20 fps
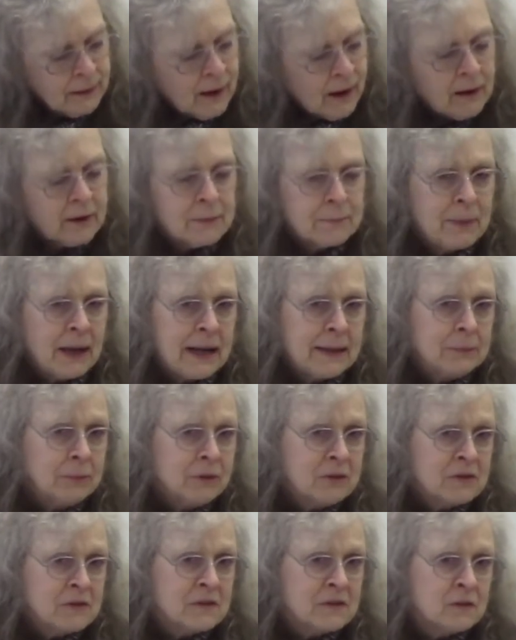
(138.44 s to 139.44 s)
Our
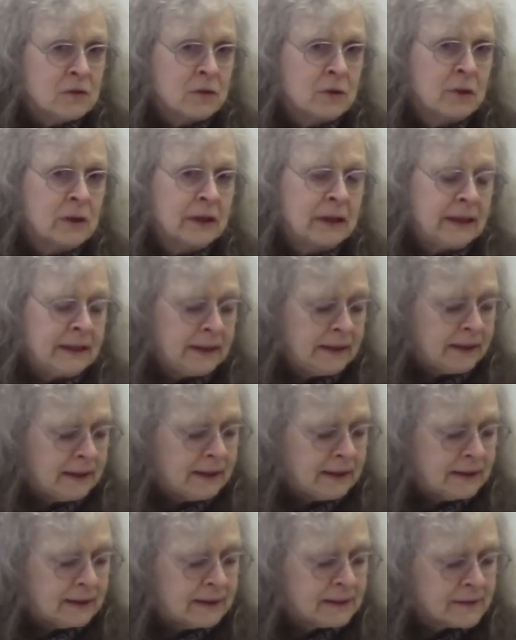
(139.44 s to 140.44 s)
Bible story
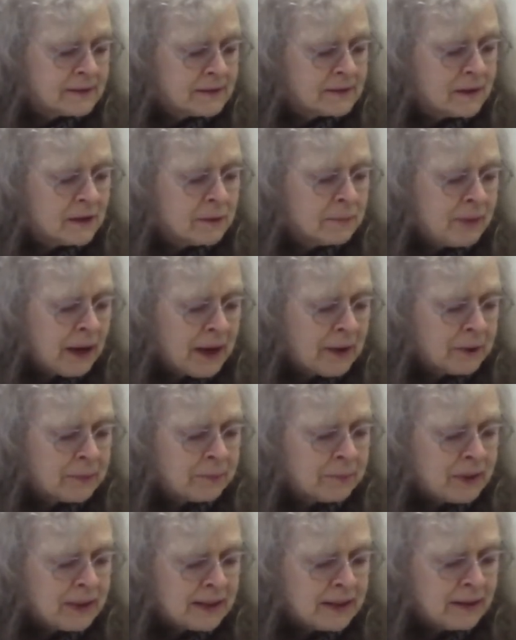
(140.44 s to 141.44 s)
is
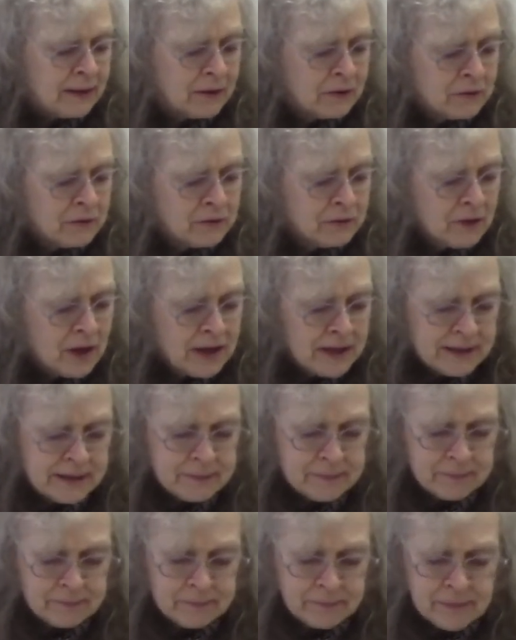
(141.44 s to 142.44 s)
about being afraid.
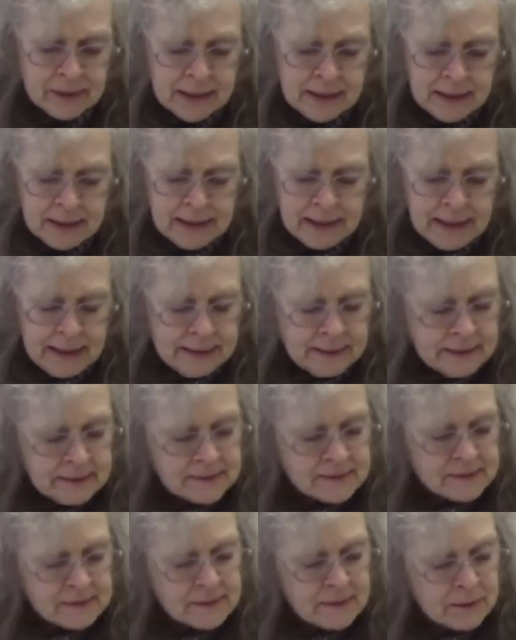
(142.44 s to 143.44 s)
And
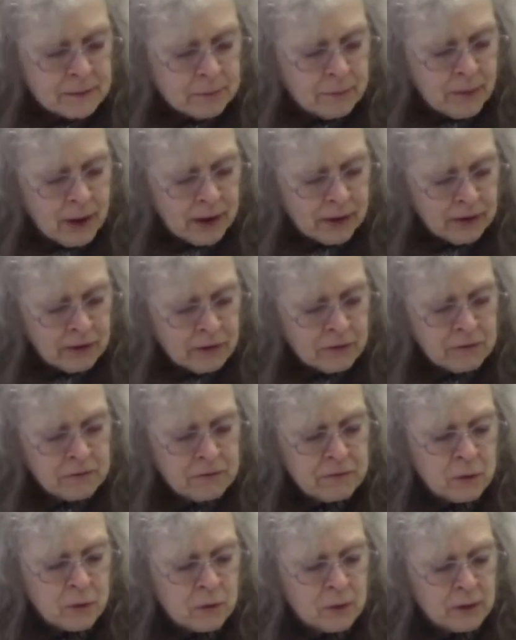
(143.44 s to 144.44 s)
it's in Mark
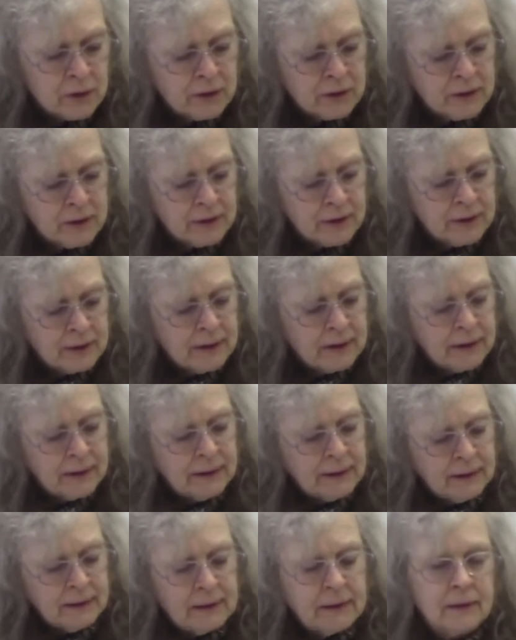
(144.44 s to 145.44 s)
4,
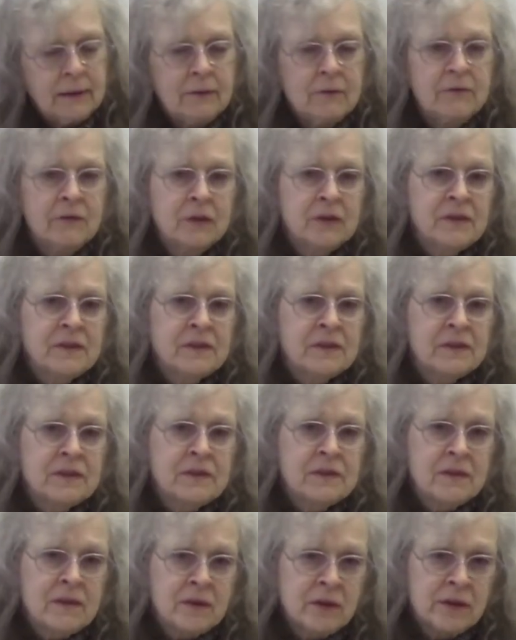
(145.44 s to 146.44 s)

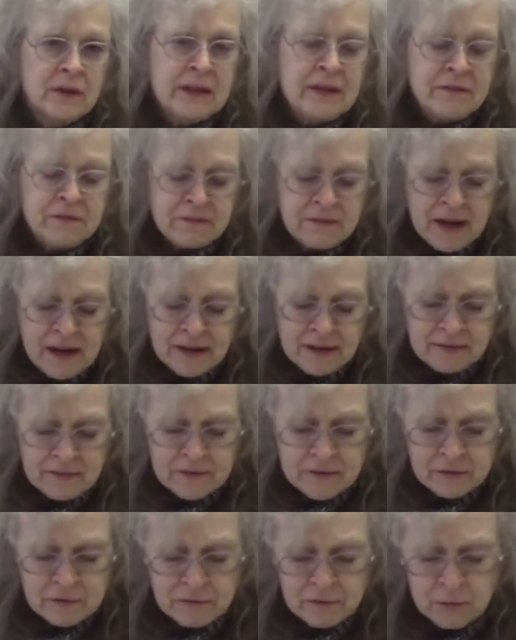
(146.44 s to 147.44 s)
verses 35
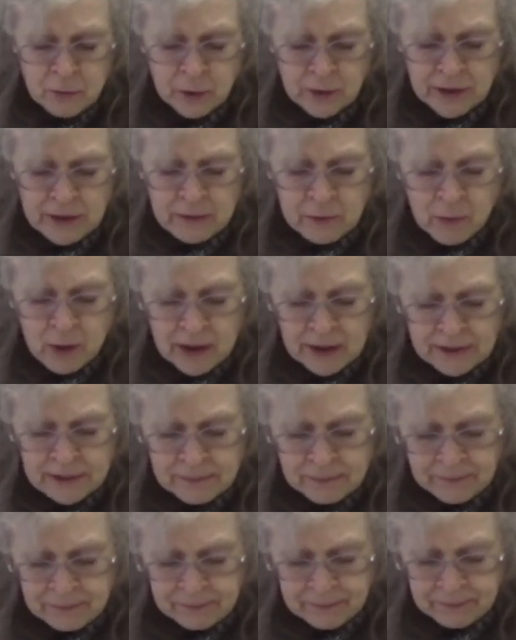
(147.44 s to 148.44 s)
to
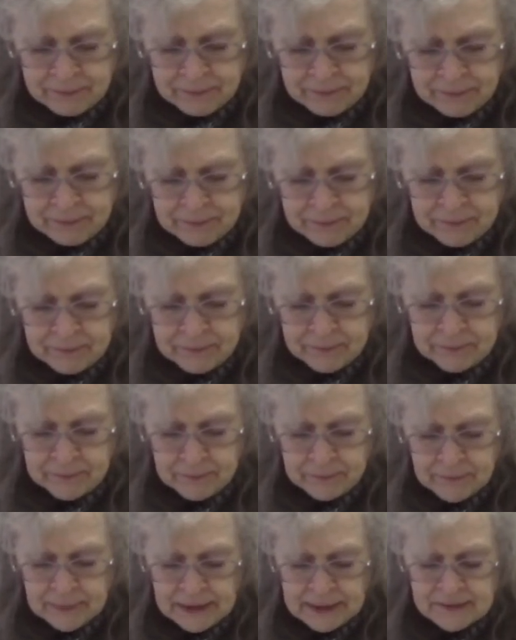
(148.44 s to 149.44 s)
41.
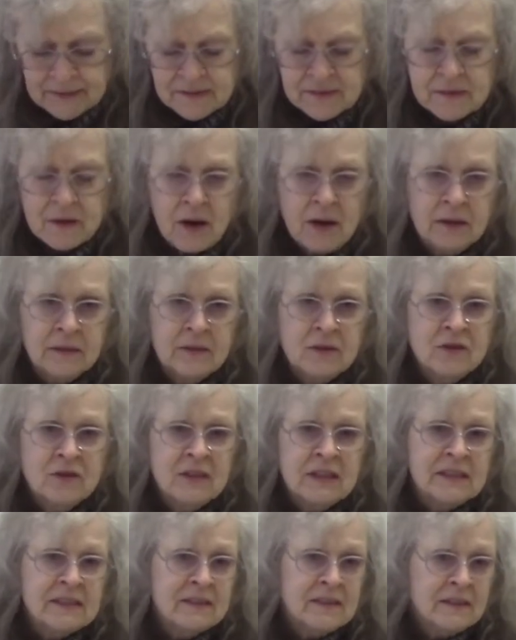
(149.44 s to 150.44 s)
It's called
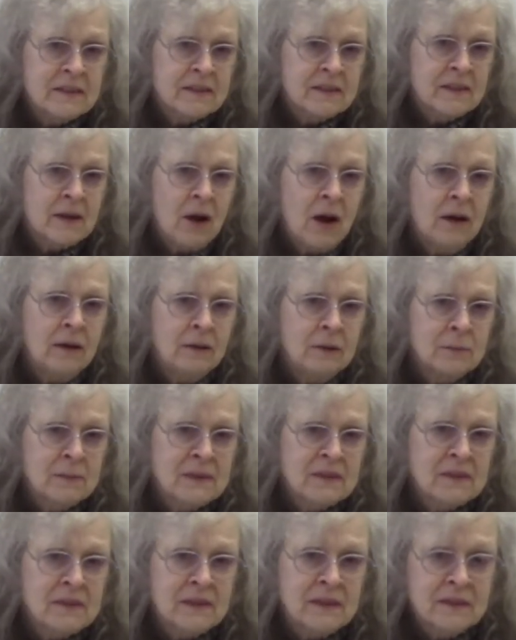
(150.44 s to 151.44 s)
Jesus
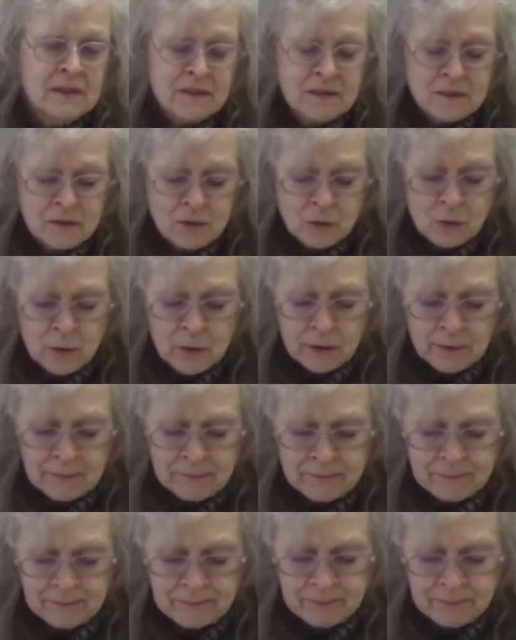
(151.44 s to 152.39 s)
Calms the Storm.